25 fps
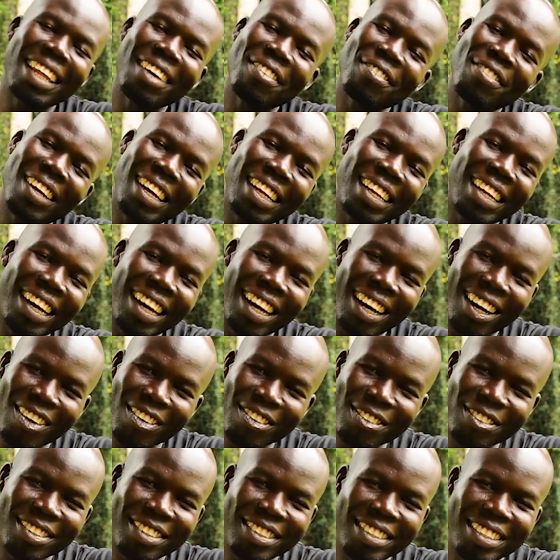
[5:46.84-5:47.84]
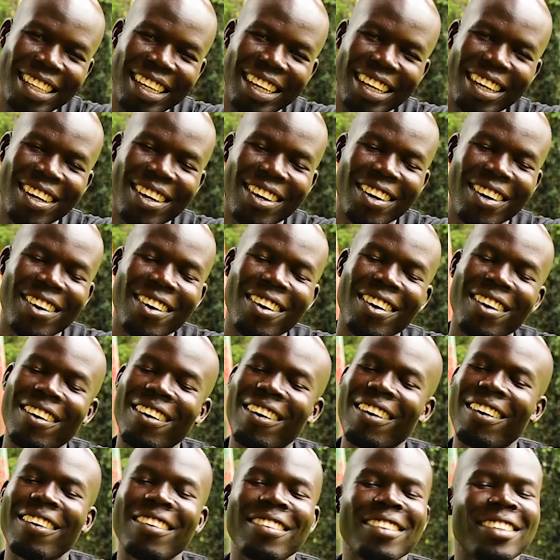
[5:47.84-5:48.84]
left that house.
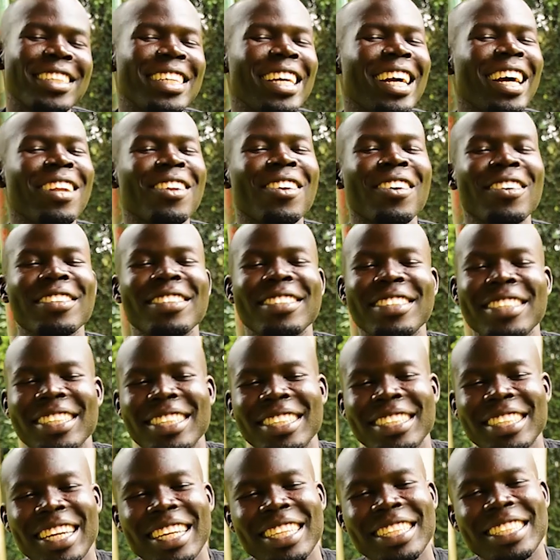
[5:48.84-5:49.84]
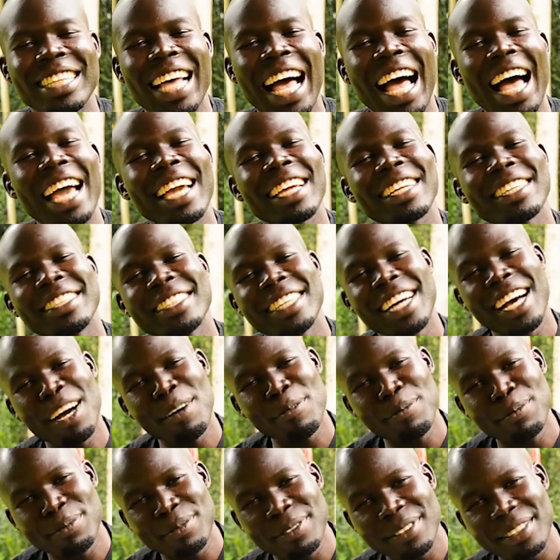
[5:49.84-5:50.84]
Oh, dear Lord Jesus. I
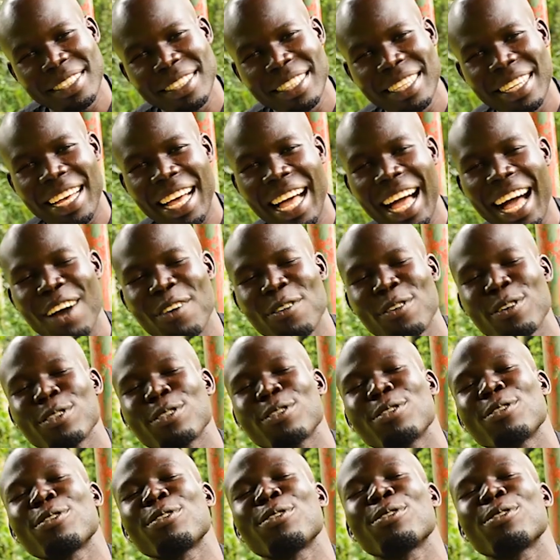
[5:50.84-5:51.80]
jumped. I was